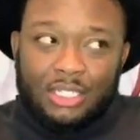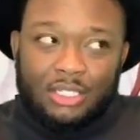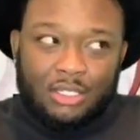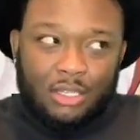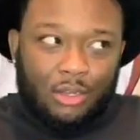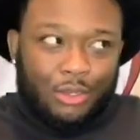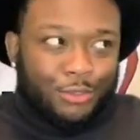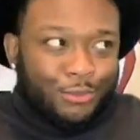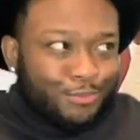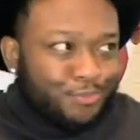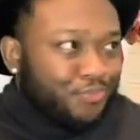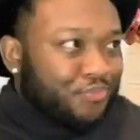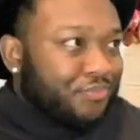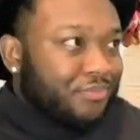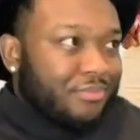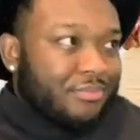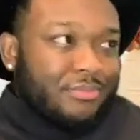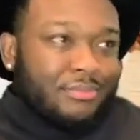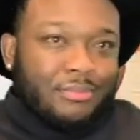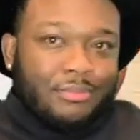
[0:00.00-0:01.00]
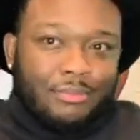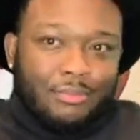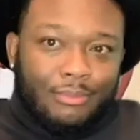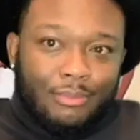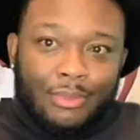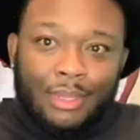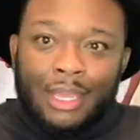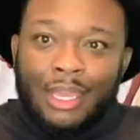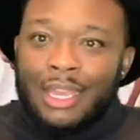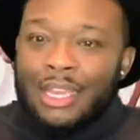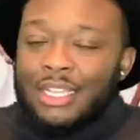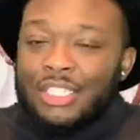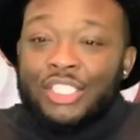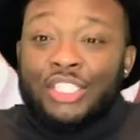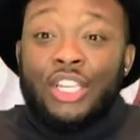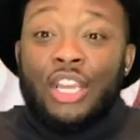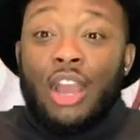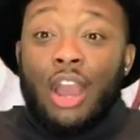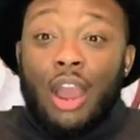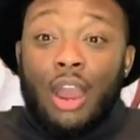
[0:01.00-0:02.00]
so
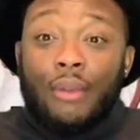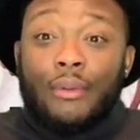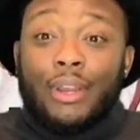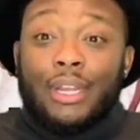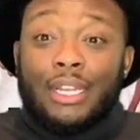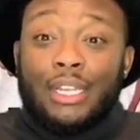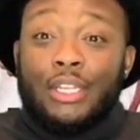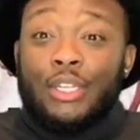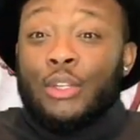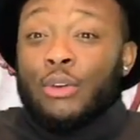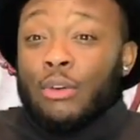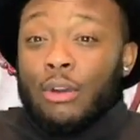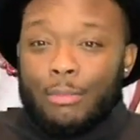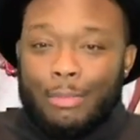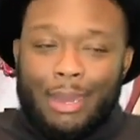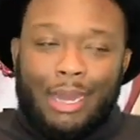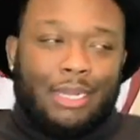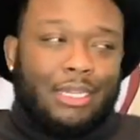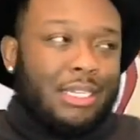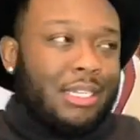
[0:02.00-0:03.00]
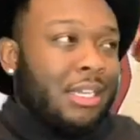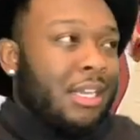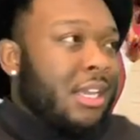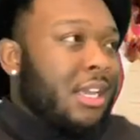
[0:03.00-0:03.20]
she already knew about it.